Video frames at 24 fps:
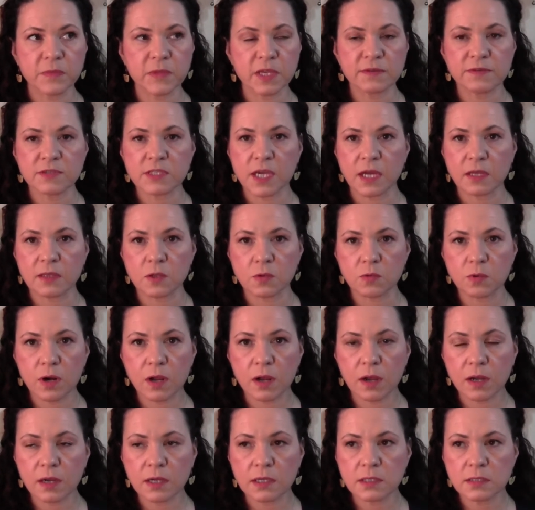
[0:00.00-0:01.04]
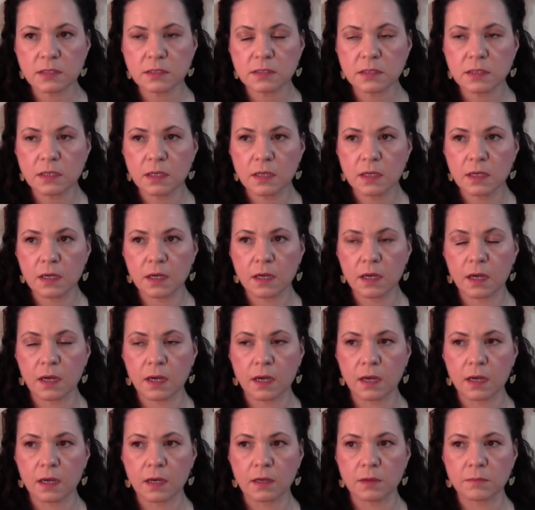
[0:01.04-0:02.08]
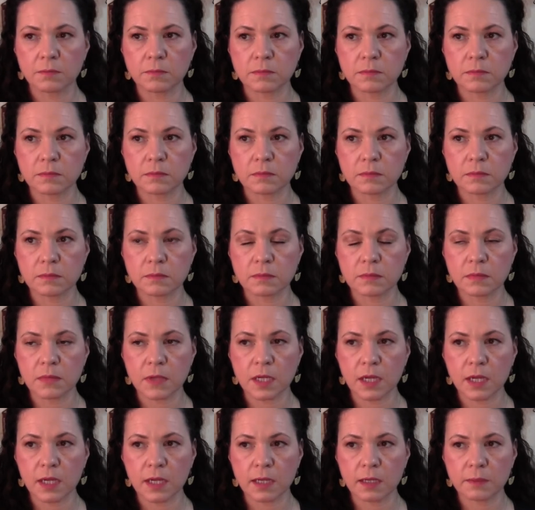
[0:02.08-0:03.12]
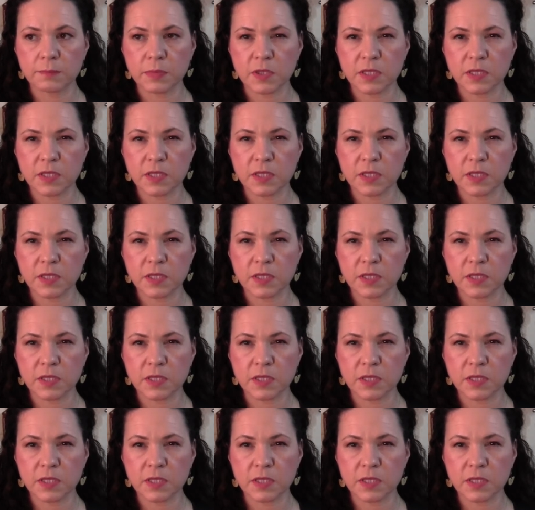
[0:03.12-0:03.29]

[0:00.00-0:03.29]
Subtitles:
Yves Saint Laurent, I